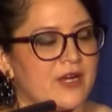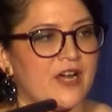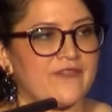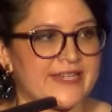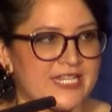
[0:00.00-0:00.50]

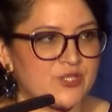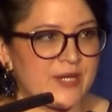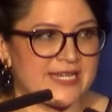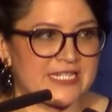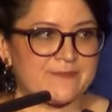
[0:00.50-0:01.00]
of
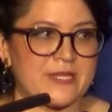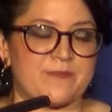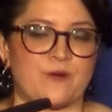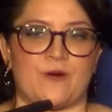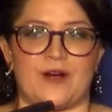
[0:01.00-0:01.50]
Venezuela's
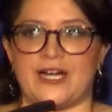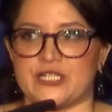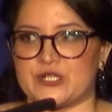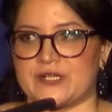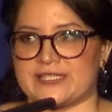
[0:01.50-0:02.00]
people
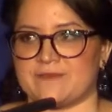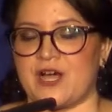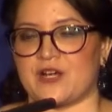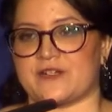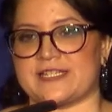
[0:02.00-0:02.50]
under a
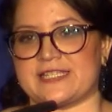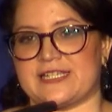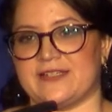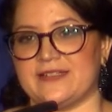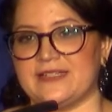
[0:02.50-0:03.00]
democracy,
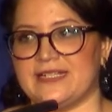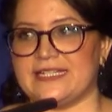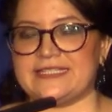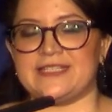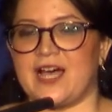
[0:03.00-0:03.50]

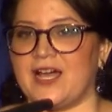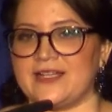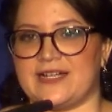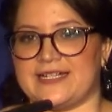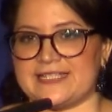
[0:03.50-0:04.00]
not
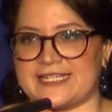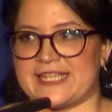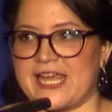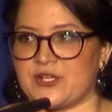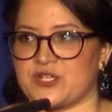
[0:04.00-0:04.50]
a
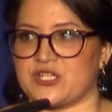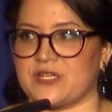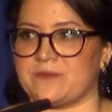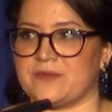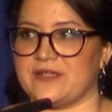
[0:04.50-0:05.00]
dictatorship.